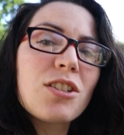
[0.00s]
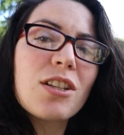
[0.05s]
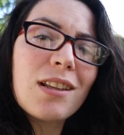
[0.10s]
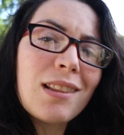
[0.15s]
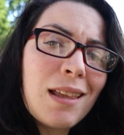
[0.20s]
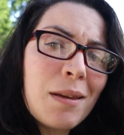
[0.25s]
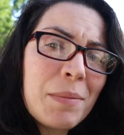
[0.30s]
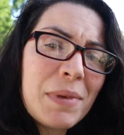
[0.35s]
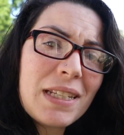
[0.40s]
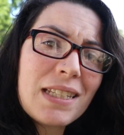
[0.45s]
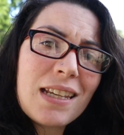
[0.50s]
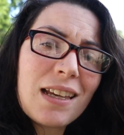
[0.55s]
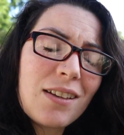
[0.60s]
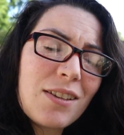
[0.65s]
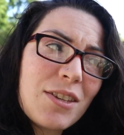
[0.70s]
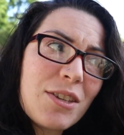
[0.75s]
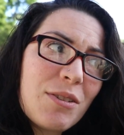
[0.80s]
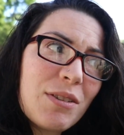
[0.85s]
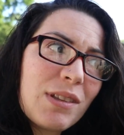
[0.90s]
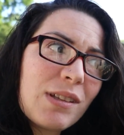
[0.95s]
So let me
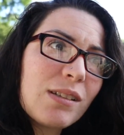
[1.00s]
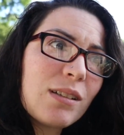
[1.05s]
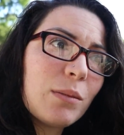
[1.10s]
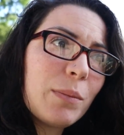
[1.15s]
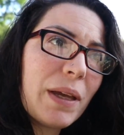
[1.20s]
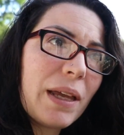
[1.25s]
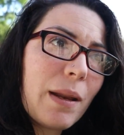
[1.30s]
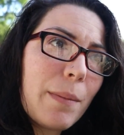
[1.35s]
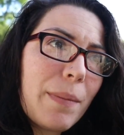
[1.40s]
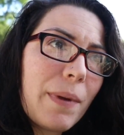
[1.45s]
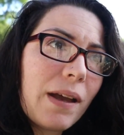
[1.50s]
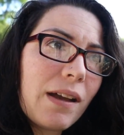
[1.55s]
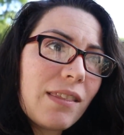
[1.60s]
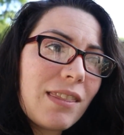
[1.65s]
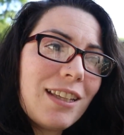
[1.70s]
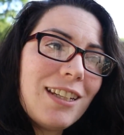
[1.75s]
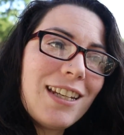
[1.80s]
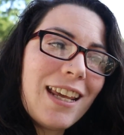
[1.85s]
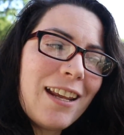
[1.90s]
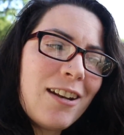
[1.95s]
tell you a little bit
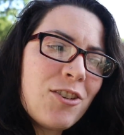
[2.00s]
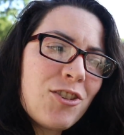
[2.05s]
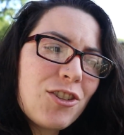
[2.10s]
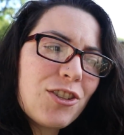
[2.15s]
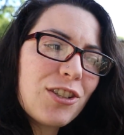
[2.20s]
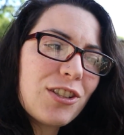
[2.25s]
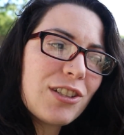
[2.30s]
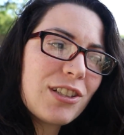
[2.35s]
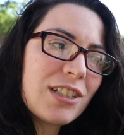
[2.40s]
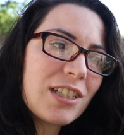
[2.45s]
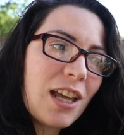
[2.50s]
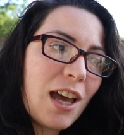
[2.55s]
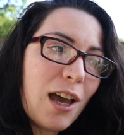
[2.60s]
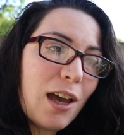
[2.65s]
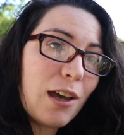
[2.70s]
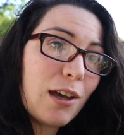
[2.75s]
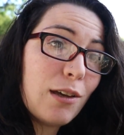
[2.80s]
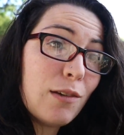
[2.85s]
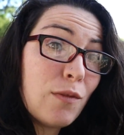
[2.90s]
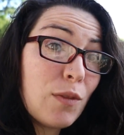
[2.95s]
about the dangers
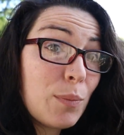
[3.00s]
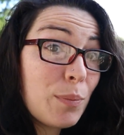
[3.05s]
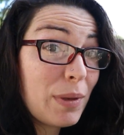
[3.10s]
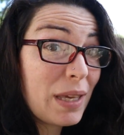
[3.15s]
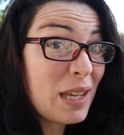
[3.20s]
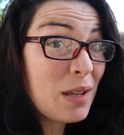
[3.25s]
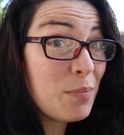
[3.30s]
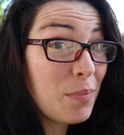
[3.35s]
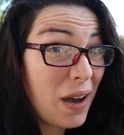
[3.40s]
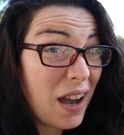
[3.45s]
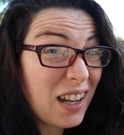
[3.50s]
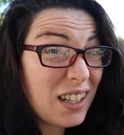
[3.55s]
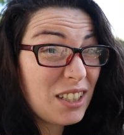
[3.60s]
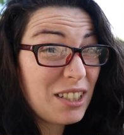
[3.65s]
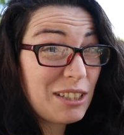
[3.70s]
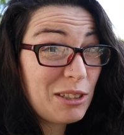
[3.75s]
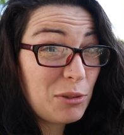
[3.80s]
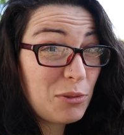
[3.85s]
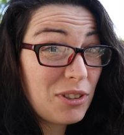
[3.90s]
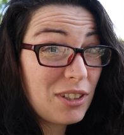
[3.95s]
of big box
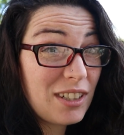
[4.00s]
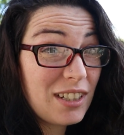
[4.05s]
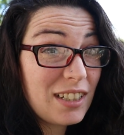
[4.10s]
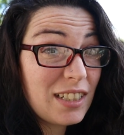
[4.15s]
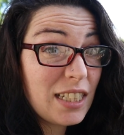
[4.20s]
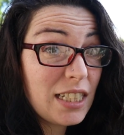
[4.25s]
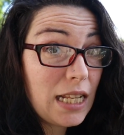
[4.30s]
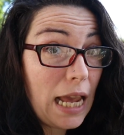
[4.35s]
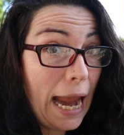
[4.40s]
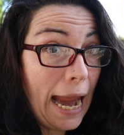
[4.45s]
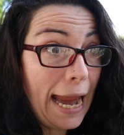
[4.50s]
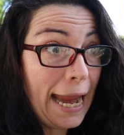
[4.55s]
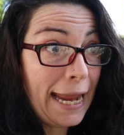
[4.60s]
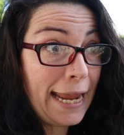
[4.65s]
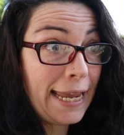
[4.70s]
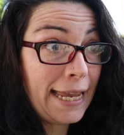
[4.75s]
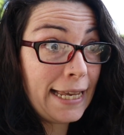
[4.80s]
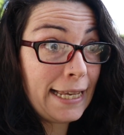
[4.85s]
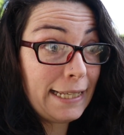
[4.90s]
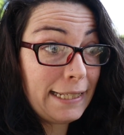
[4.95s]
stores
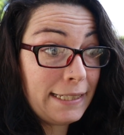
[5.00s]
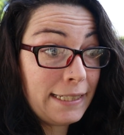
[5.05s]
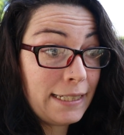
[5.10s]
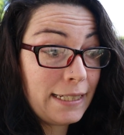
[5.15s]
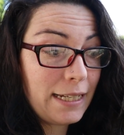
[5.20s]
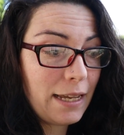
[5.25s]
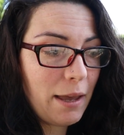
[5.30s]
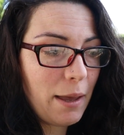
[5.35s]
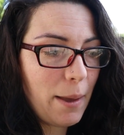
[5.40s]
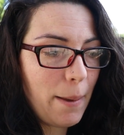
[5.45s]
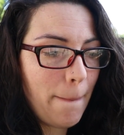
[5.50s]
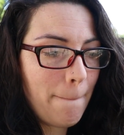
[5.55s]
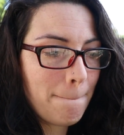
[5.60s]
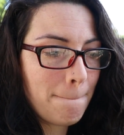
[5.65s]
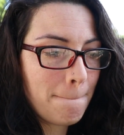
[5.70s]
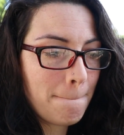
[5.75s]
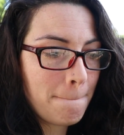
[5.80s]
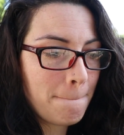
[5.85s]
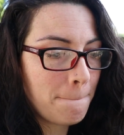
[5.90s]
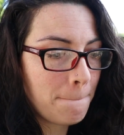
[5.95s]
and
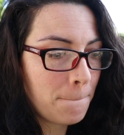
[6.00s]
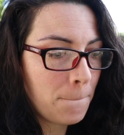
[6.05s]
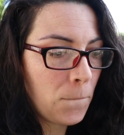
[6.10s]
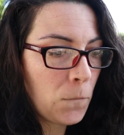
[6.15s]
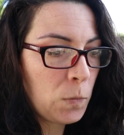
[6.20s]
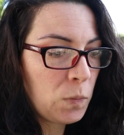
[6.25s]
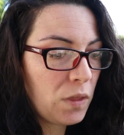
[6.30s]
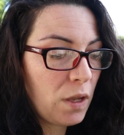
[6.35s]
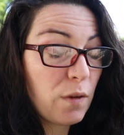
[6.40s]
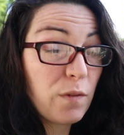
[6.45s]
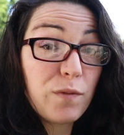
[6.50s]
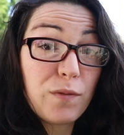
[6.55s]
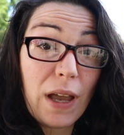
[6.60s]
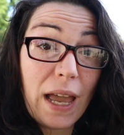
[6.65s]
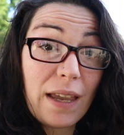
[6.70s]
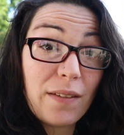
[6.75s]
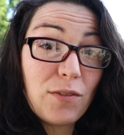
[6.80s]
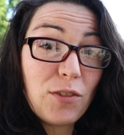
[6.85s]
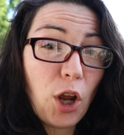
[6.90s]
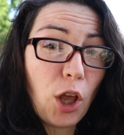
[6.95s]

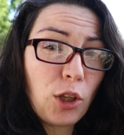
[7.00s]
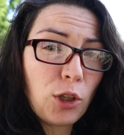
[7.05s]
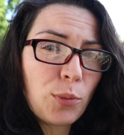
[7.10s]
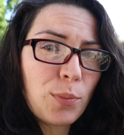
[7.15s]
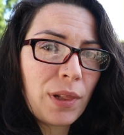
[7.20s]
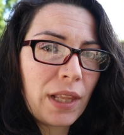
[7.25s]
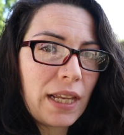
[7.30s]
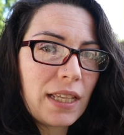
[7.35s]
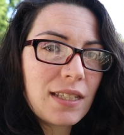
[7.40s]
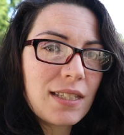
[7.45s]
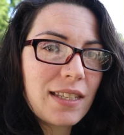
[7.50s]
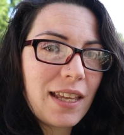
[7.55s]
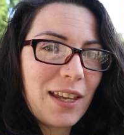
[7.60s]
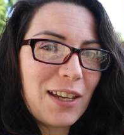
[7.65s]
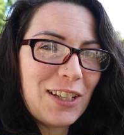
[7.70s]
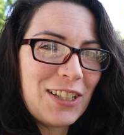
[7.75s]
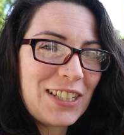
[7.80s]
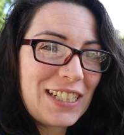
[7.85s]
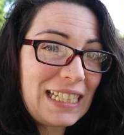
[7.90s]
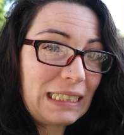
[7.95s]
$5 plant
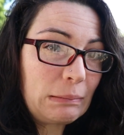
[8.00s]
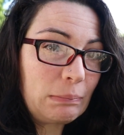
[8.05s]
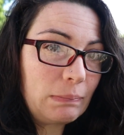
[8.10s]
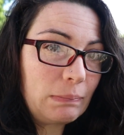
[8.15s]
sales.